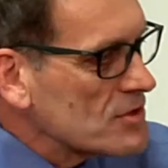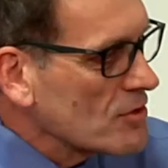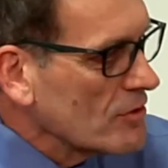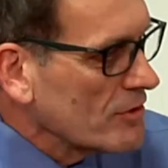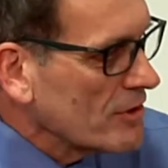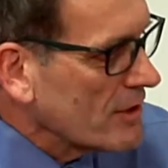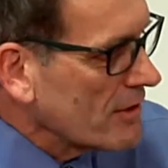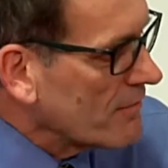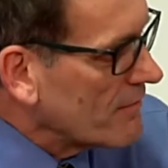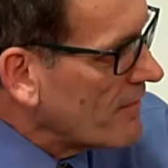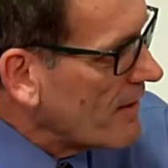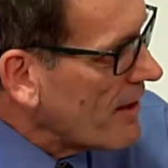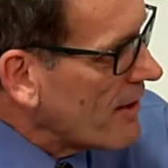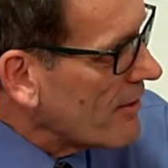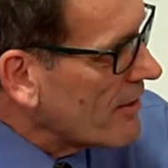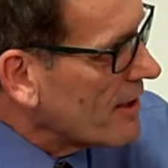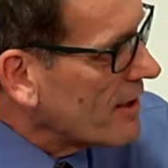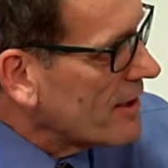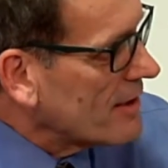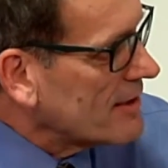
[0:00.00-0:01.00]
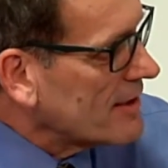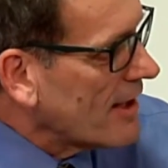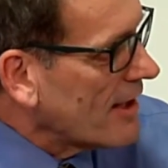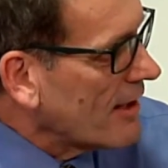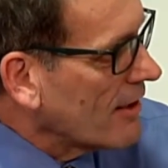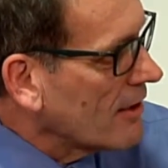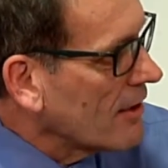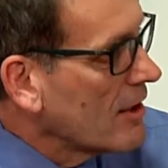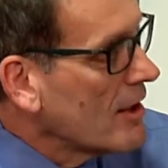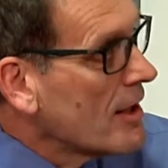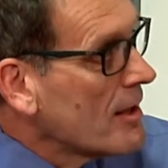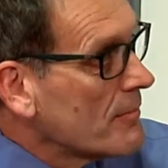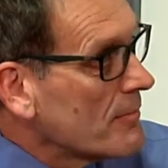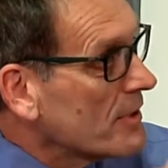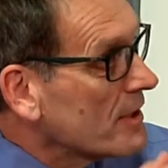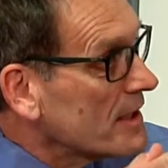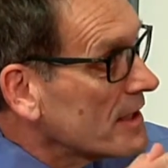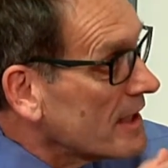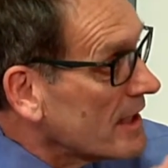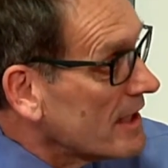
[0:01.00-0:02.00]
only a fairy tale?
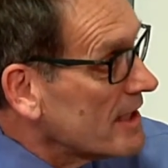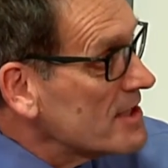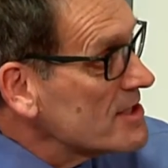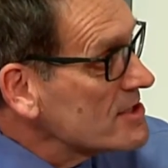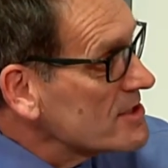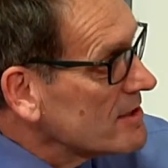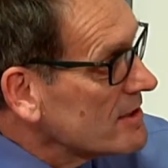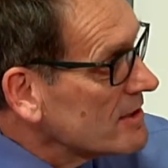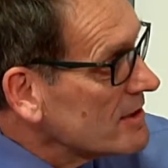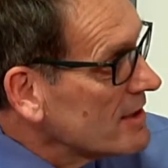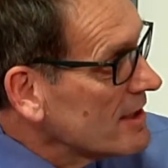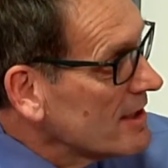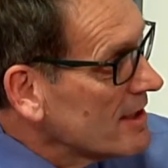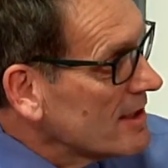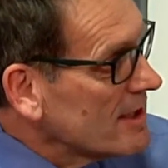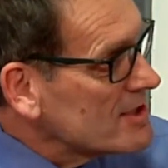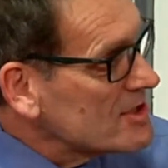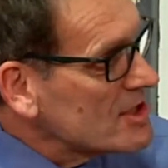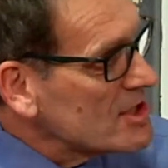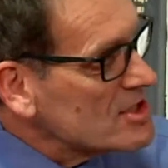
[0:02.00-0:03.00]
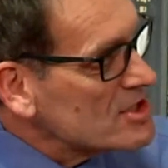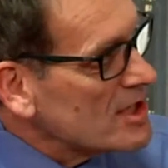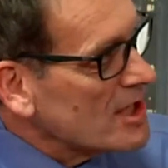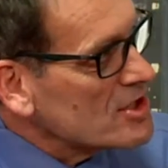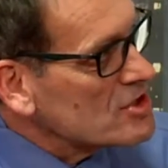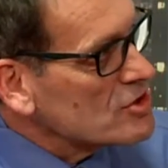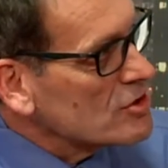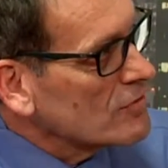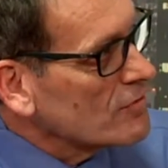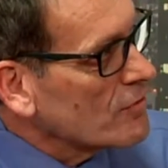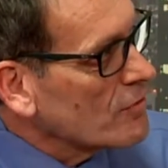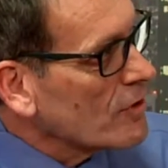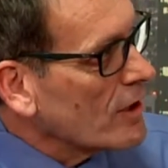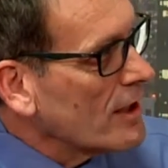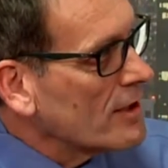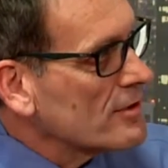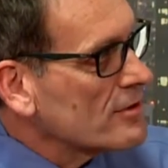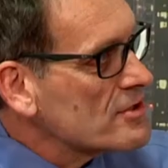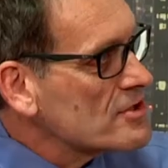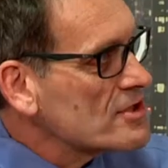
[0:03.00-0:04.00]
But it isn't. It's essential for
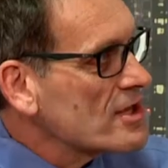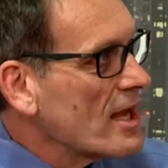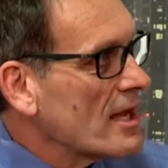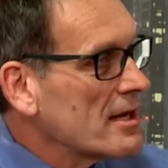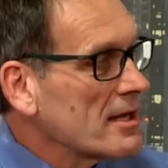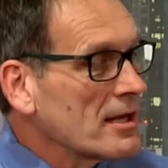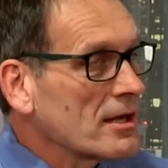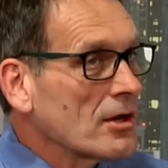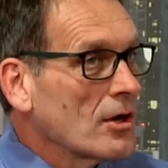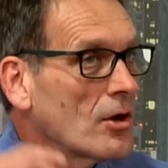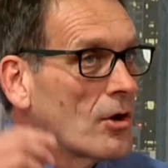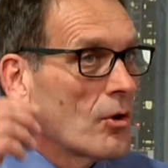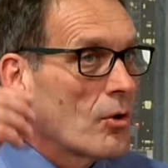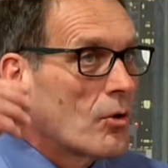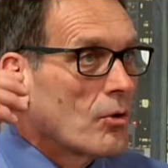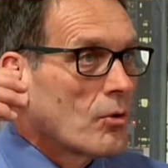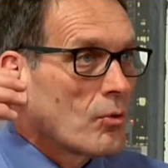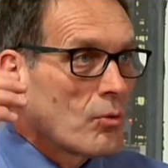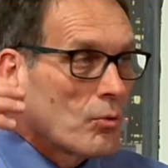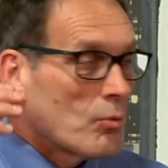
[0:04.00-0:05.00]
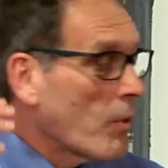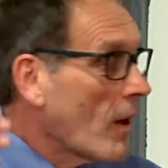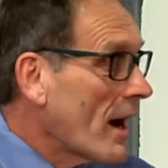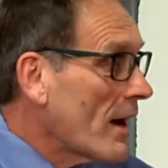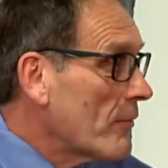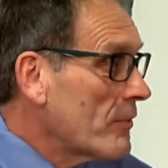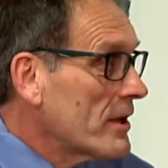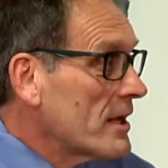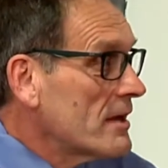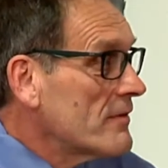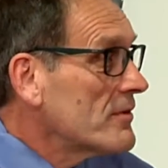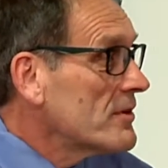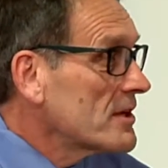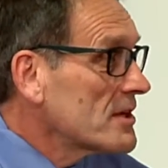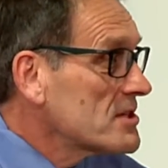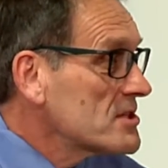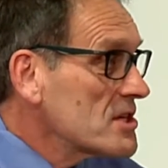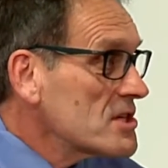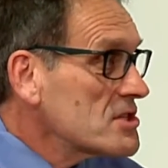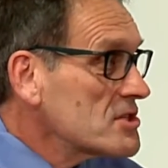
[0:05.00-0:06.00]
understanding why we even
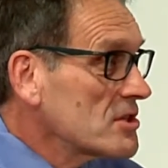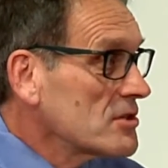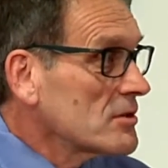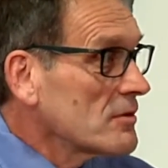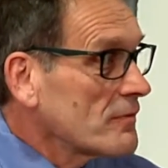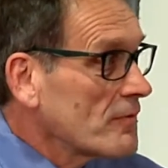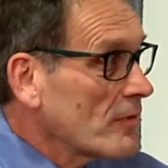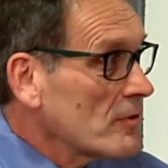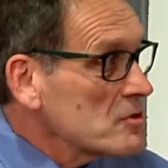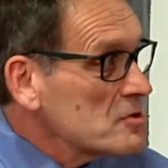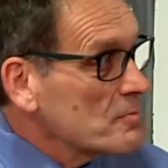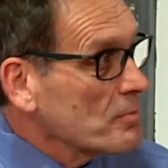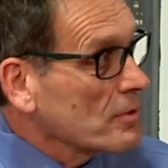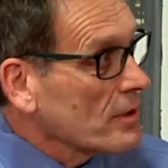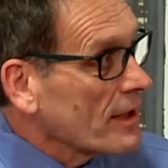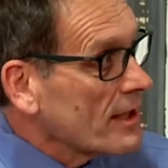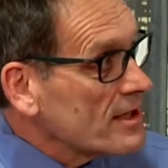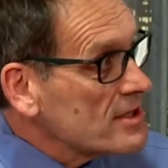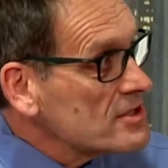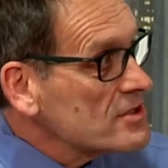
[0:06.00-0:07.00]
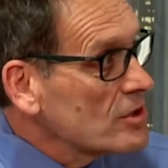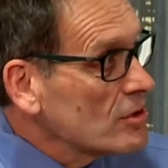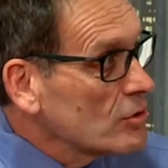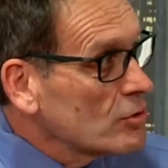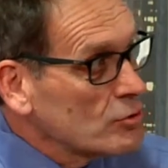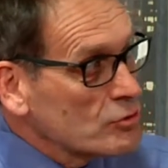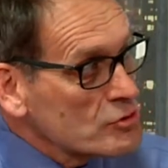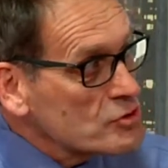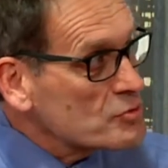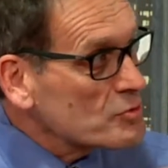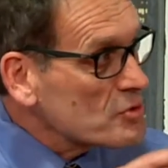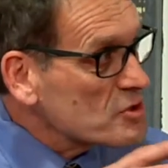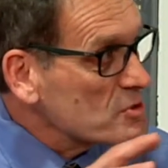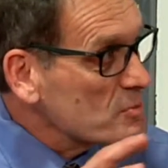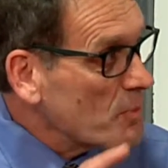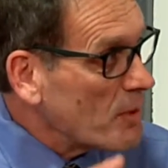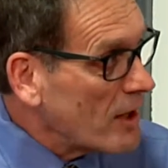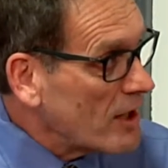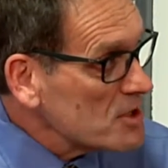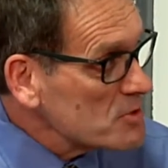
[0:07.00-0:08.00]
exist in the first place, who's
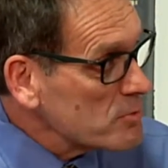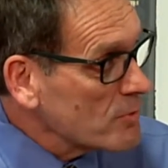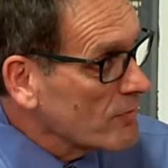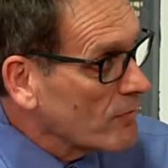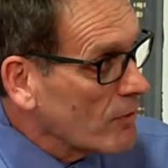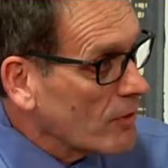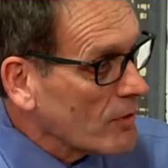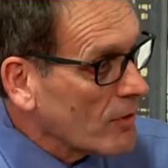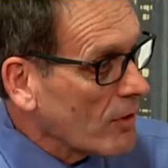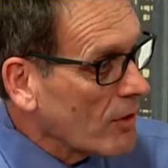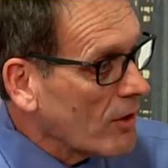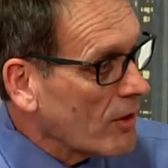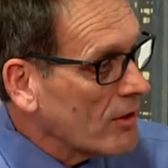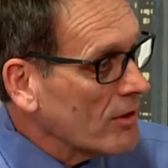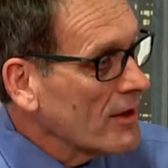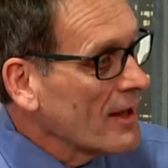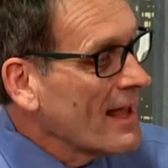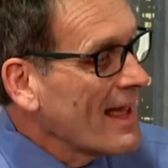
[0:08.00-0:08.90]
responsible for it all,